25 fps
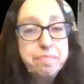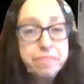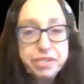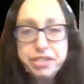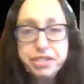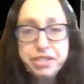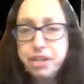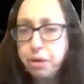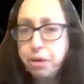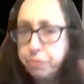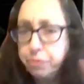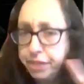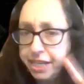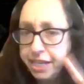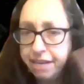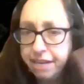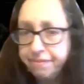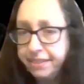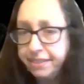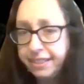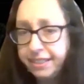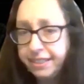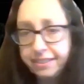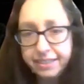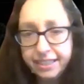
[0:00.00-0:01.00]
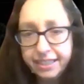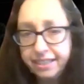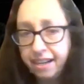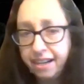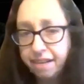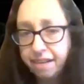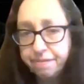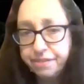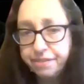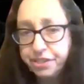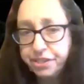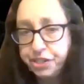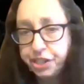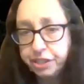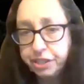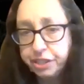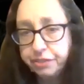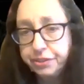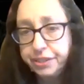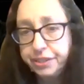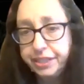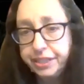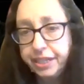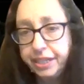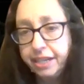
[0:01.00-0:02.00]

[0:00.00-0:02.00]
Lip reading: So definitely not for children.